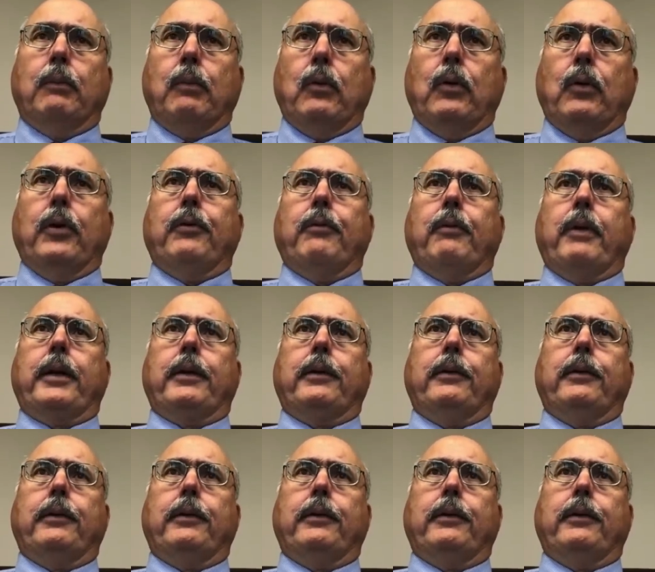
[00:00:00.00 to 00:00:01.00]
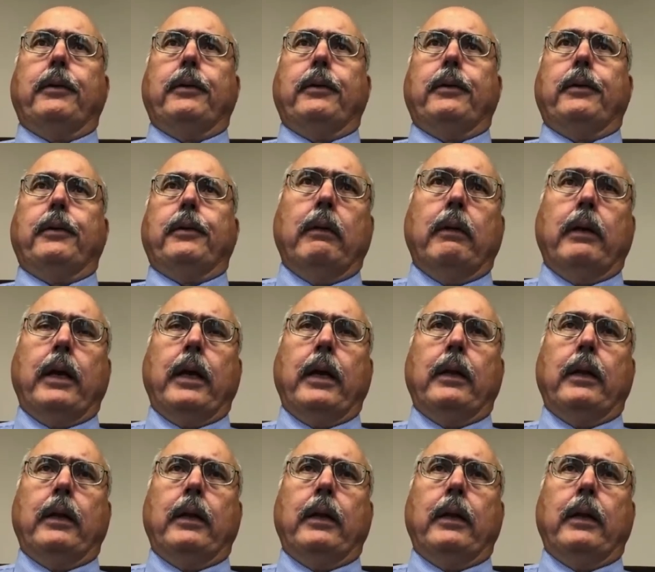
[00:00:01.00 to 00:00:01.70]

board of directors uh,